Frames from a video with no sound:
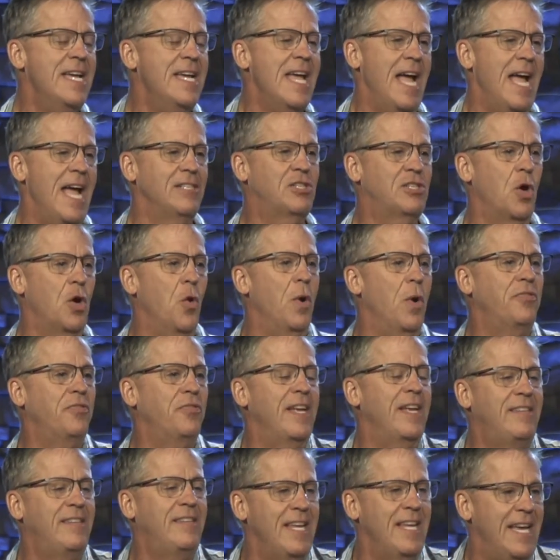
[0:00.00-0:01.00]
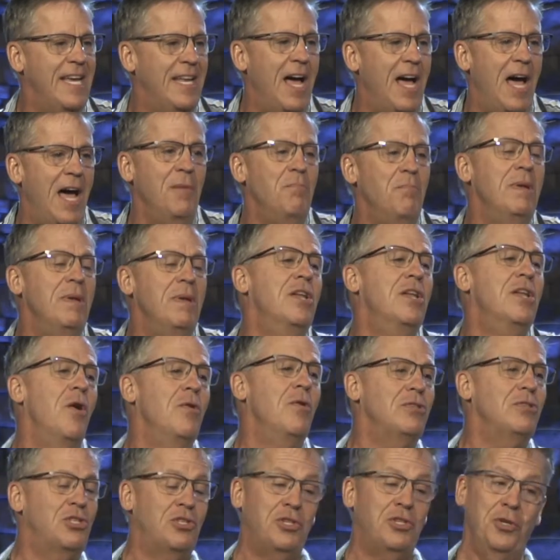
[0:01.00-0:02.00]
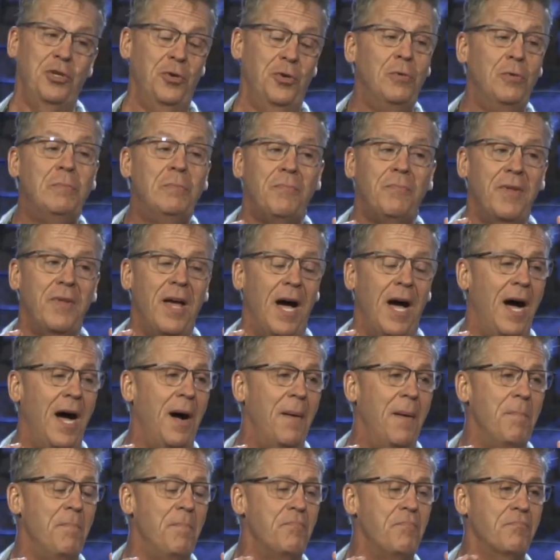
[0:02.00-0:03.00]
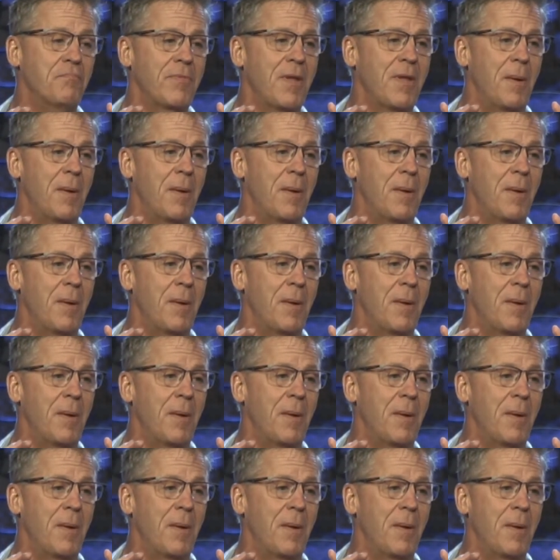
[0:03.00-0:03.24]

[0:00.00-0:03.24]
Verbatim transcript: And so, what they did, unbeknownst to um,